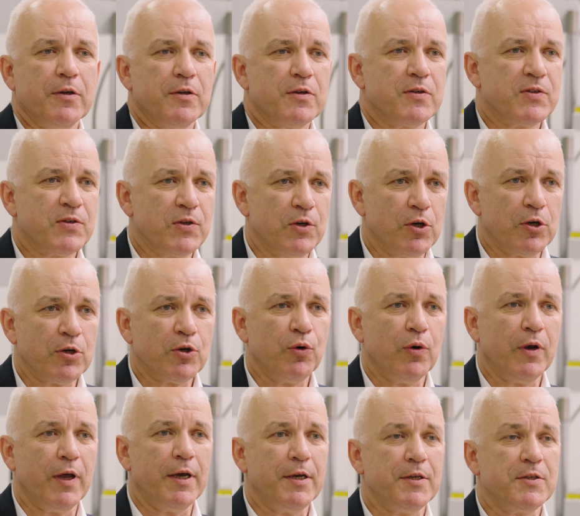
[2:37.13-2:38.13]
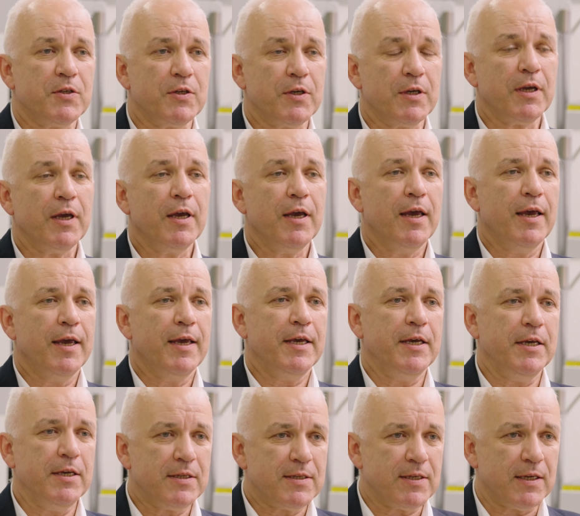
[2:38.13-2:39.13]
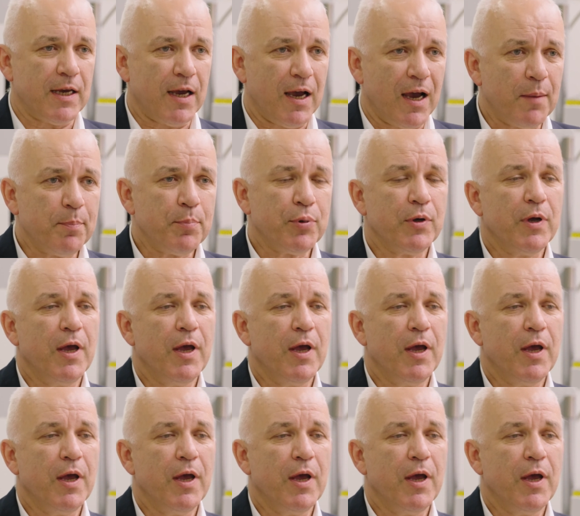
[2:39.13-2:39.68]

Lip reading: circulating, heating up,